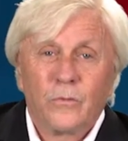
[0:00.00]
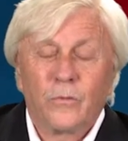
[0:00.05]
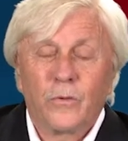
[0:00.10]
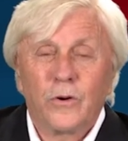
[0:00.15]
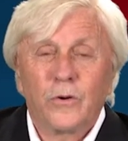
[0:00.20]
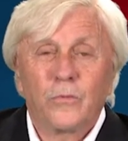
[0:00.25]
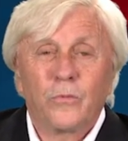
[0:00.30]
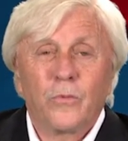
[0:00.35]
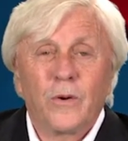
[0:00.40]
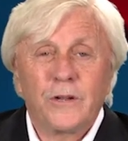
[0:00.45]

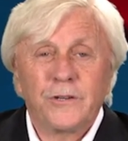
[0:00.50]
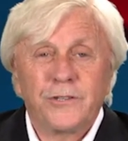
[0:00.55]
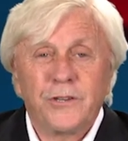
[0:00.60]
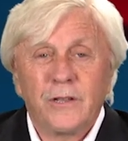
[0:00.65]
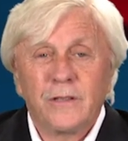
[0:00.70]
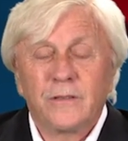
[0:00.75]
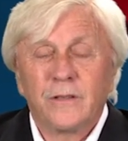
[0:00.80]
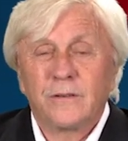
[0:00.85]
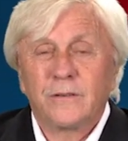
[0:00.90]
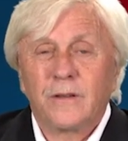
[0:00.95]
We're
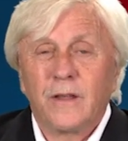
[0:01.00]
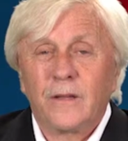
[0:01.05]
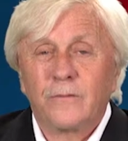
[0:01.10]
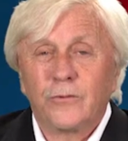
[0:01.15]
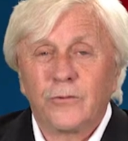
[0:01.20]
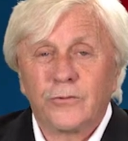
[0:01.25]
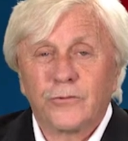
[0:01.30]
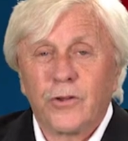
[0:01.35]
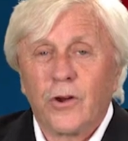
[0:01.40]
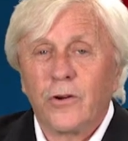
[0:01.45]
watching the
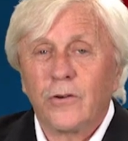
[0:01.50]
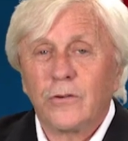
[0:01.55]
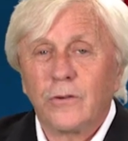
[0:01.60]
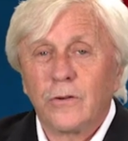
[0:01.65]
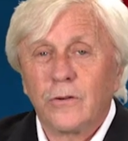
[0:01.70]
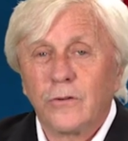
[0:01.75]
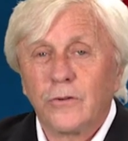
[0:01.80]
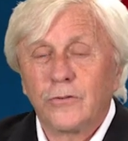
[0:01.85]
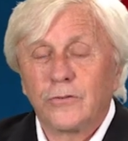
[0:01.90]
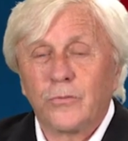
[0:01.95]
devil
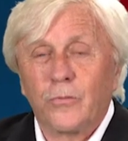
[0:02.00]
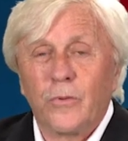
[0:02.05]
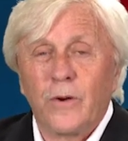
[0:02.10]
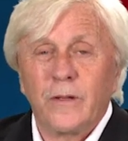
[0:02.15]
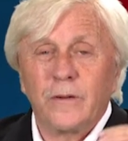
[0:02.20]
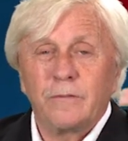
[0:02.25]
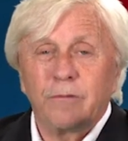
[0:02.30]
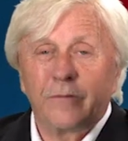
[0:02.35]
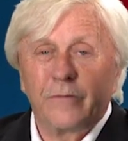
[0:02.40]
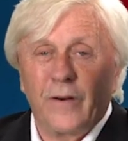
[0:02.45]
turn loose
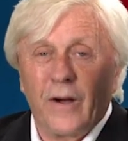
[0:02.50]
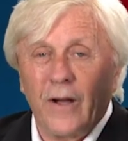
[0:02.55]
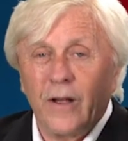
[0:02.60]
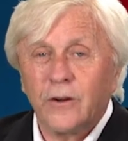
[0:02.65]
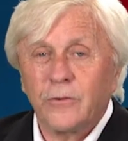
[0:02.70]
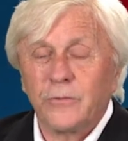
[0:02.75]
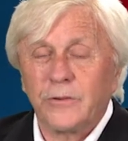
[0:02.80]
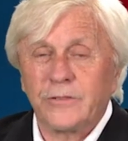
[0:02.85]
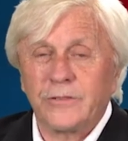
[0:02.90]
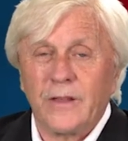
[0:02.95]
one
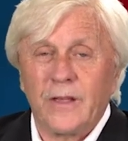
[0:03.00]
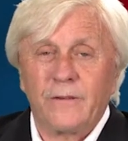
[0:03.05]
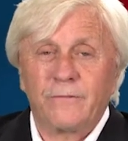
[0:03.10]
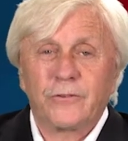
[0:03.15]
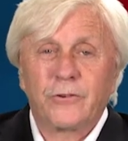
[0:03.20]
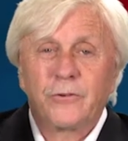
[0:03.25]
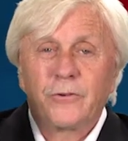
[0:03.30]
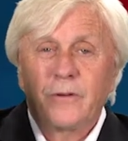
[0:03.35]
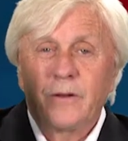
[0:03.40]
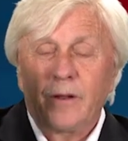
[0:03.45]
virus
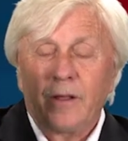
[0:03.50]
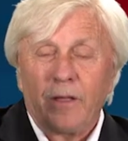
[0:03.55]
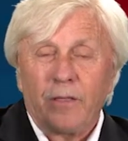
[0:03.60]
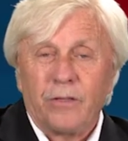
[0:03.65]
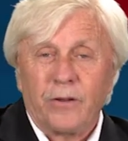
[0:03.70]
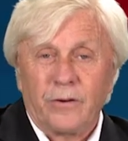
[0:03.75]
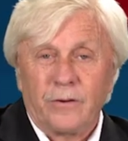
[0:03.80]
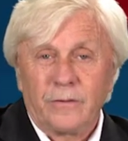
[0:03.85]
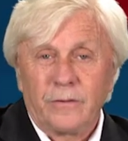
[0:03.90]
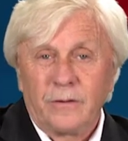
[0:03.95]
after
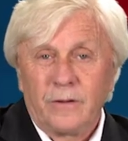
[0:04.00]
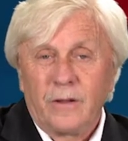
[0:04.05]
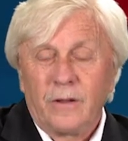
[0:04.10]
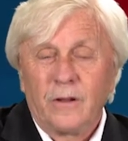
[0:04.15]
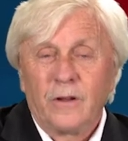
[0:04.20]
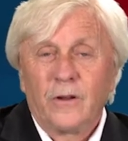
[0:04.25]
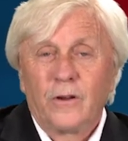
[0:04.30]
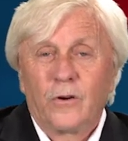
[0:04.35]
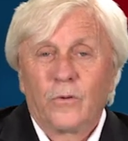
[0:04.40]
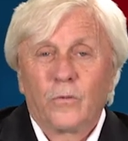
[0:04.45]
another.
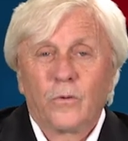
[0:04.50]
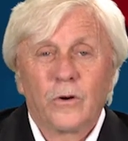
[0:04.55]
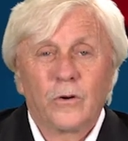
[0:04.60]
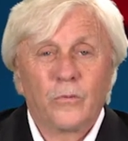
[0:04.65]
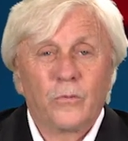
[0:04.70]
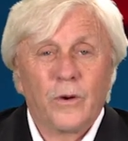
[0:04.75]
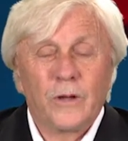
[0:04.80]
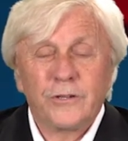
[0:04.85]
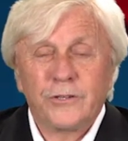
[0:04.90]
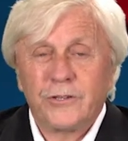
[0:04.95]

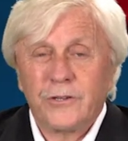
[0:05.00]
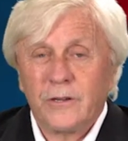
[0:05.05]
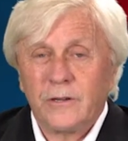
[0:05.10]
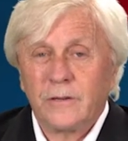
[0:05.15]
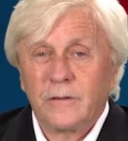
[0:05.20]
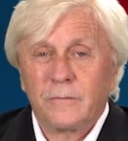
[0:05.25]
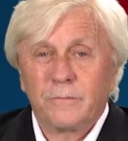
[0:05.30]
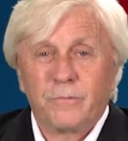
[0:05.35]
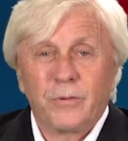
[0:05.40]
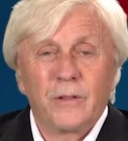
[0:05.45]
We're
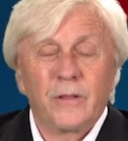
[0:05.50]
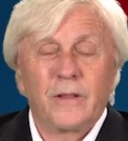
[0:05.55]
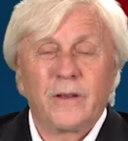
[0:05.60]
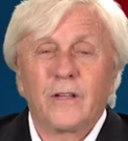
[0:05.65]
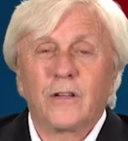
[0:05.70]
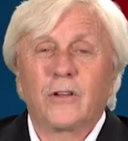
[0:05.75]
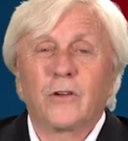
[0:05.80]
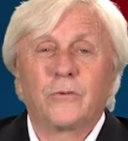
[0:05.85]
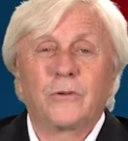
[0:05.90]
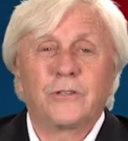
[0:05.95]
watching a
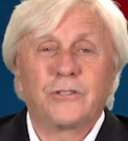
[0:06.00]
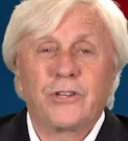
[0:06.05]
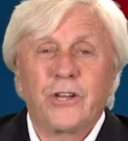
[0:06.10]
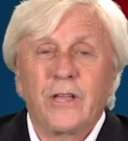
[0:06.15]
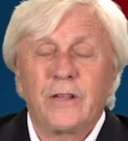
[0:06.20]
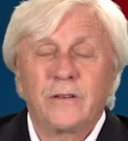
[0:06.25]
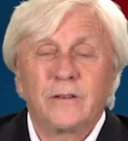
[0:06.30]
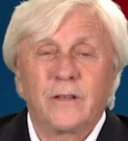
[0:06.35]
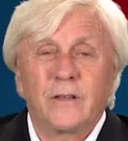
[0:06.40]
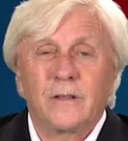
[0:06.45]
political
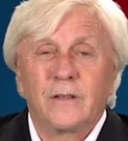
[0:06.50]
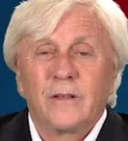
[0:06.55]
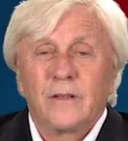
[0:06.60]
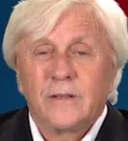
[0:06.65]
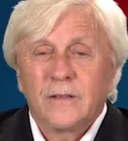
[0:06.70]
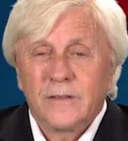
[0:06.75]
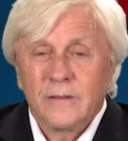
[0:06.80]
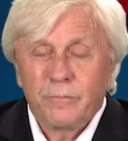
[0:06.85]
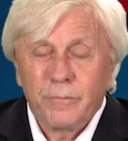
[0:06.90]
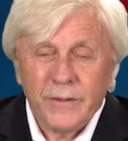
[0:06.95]
agenda
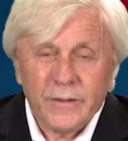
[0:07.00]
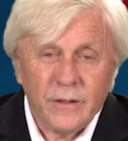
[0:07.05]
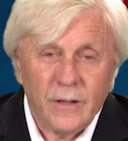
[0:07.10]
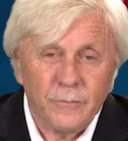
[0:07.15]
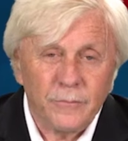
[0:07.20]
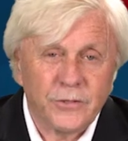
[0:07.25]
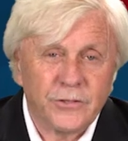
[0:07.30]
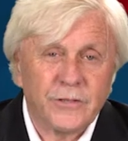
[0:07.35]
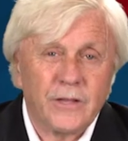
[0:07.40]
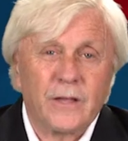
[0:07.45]

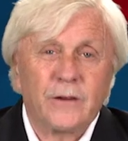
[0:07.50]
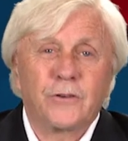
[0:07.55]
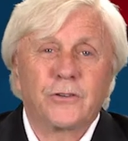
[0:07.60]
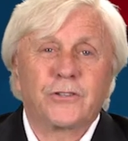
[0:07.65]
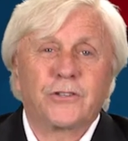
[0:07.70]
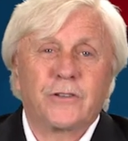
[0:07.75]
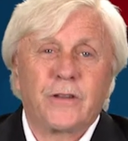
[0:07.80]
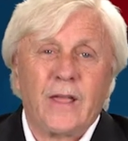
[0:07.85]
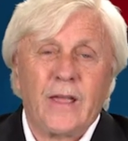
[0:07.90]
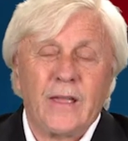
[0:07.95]
become center
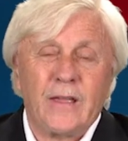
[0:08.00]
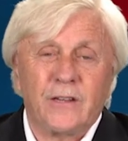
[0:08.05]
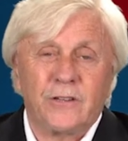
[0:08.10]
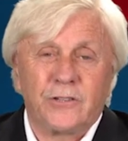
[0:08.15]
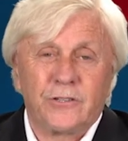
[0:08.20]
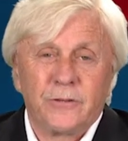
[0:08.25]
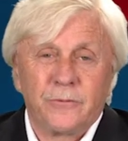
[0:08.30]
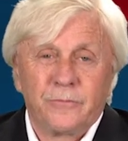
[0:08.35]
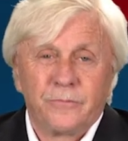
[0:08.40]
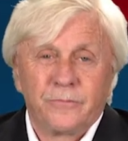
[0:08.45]

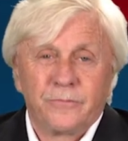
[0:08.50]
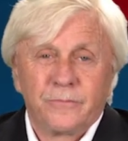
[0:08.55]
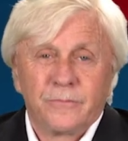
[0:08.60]
stage.